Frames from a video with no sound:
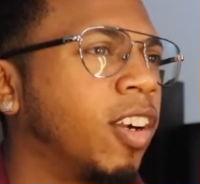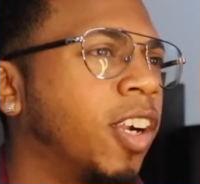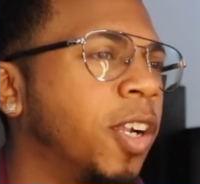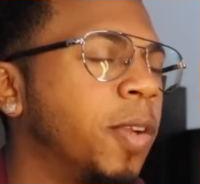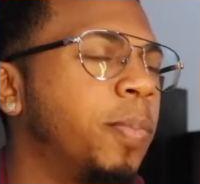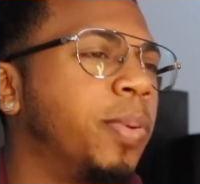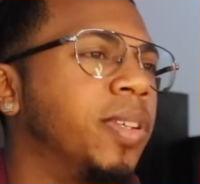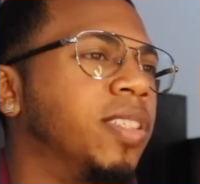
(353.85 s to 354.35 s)

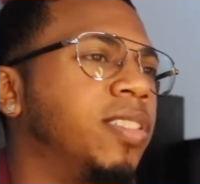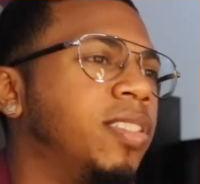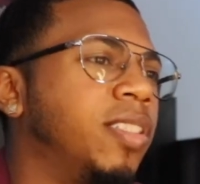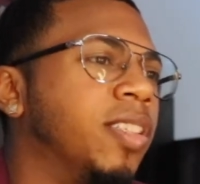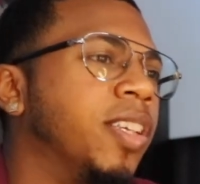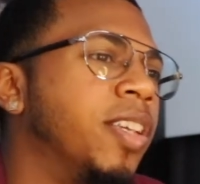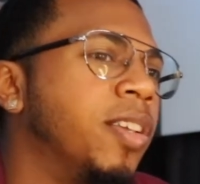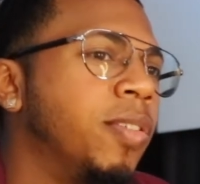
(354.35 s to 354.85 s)
R.I.P.
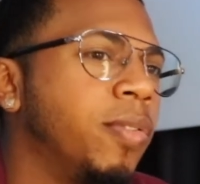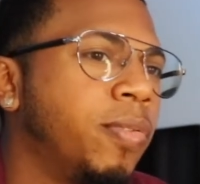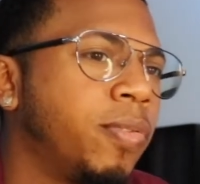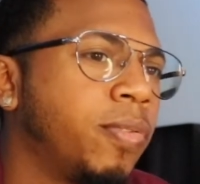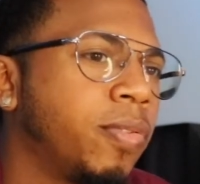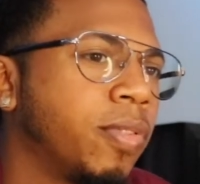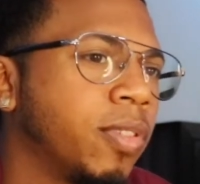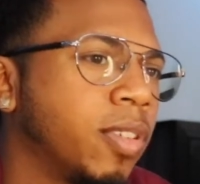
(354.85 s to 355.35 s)

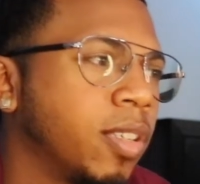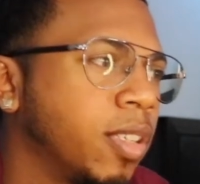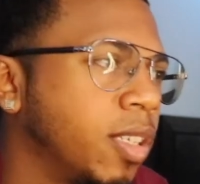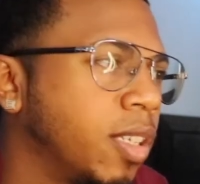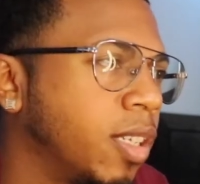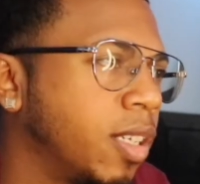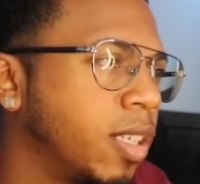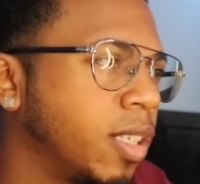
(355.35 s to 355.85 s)
Steve.
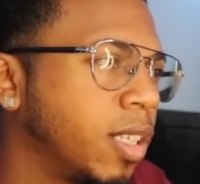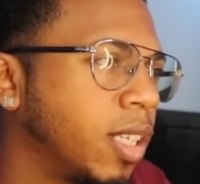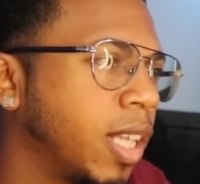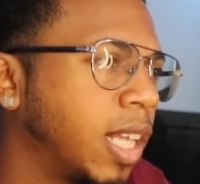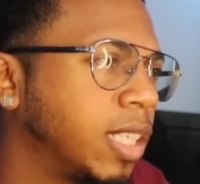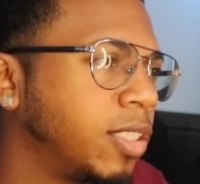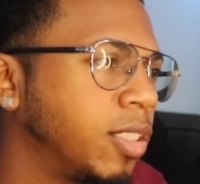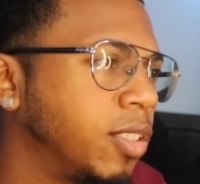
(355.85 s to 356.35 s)

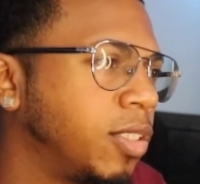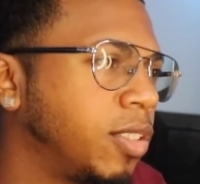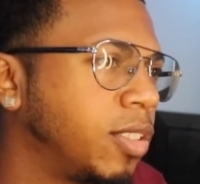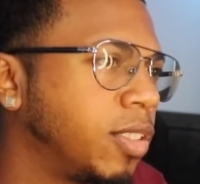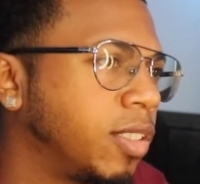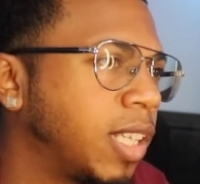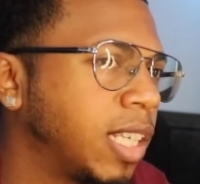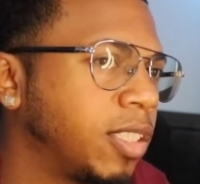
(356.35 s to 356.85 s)
That's
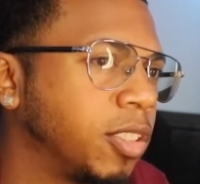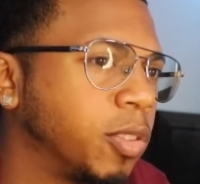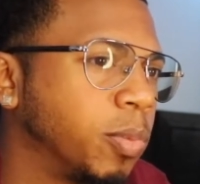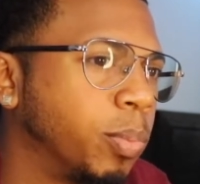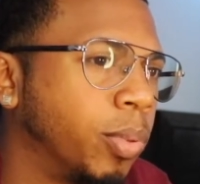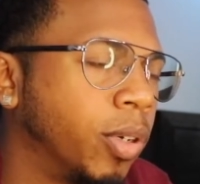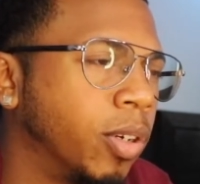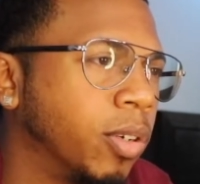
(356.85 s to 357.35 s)
his. That's his
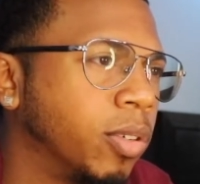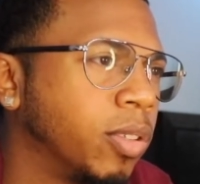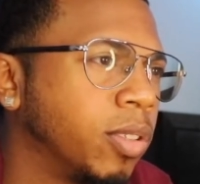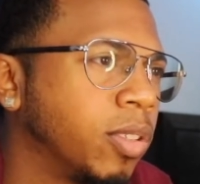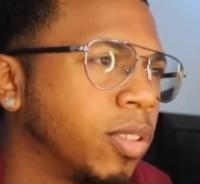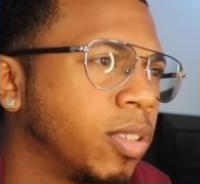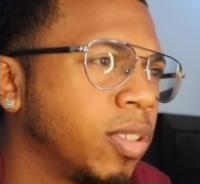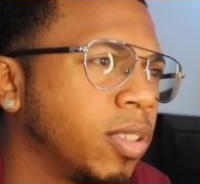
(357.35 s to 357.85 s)
bro. you
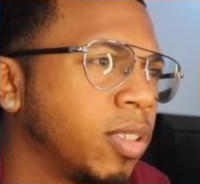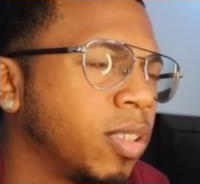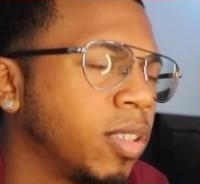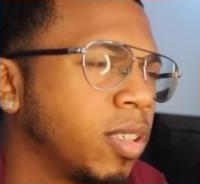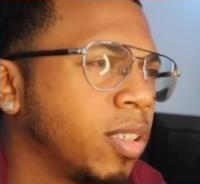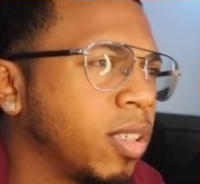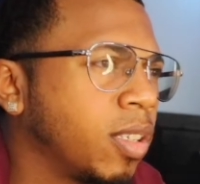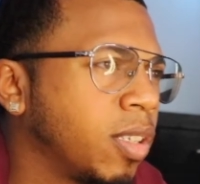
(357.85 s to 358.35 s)

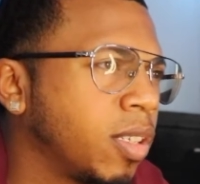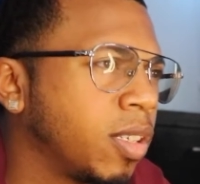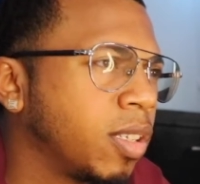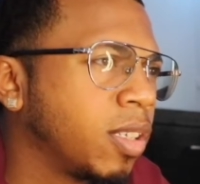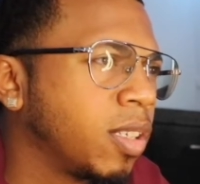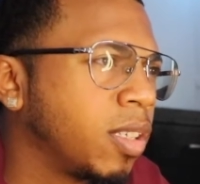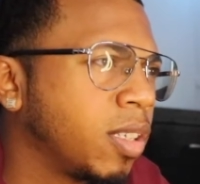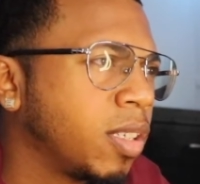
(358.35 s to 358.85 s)

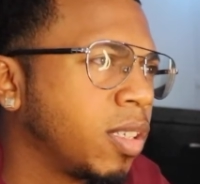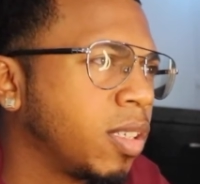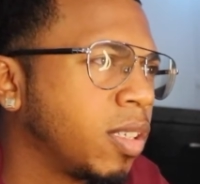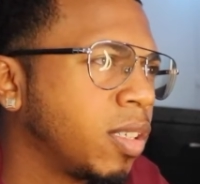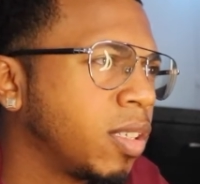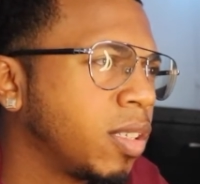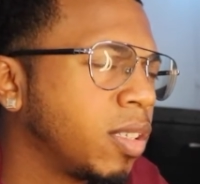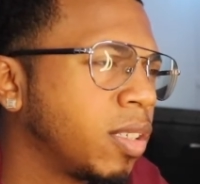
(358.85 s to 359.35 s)

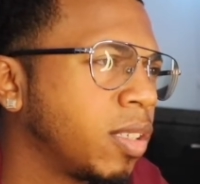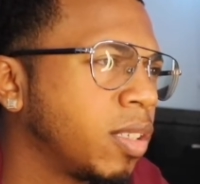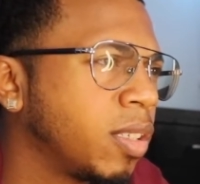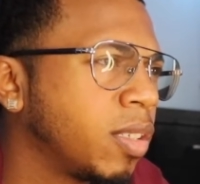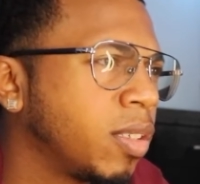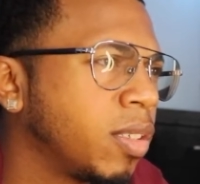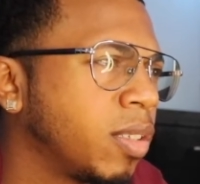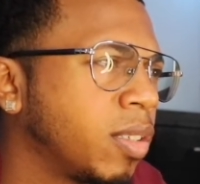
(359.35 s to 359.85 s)
getting,
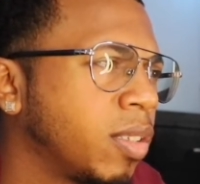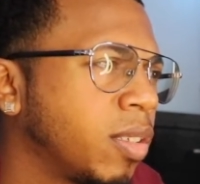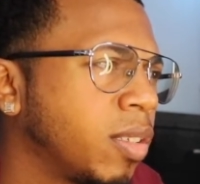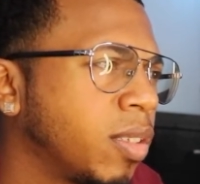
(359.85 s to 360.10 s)
Steve?